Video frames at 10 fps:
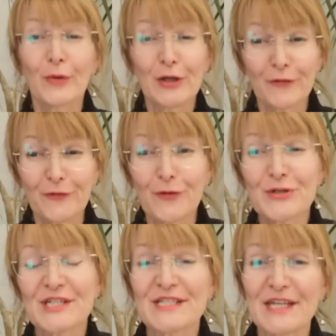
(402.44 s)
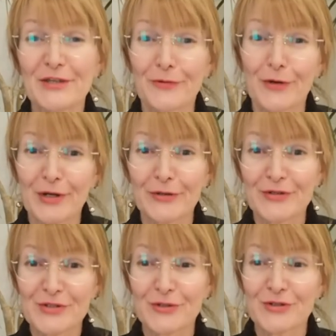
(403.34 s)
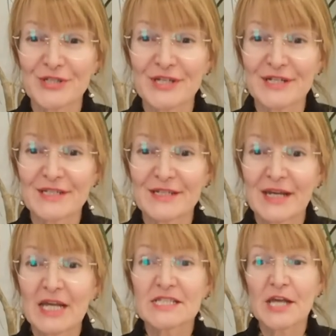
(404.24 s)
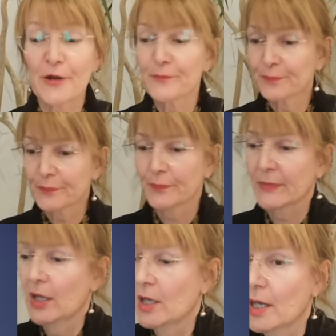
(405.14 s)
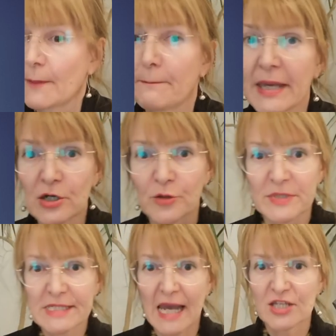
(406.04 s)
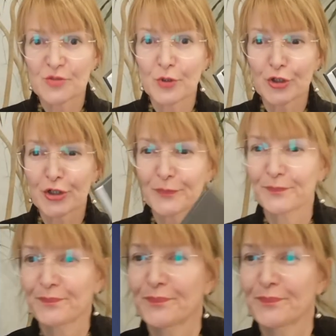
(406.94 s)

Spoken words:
We look forward to seeing you on arts courses. So pick up your sketchbook,